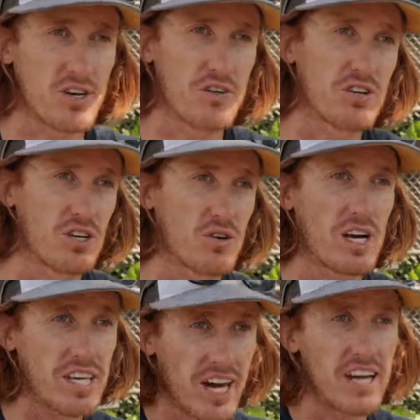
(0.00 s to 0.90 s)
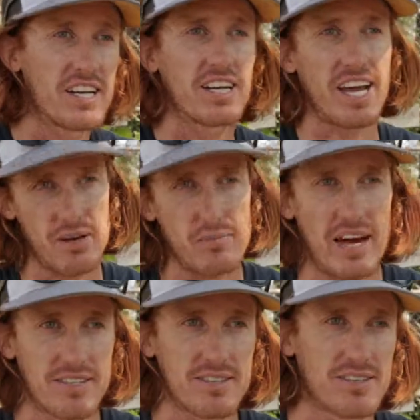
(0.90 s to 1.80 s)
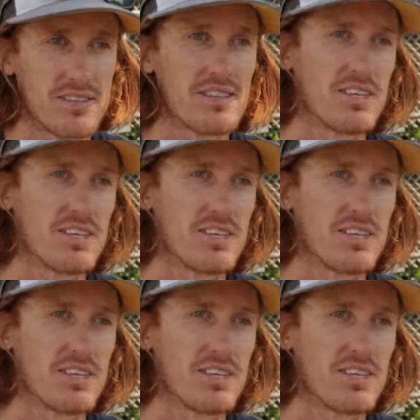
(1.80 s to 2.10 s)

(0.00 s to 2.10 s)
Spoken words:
of, you know, a garden and math,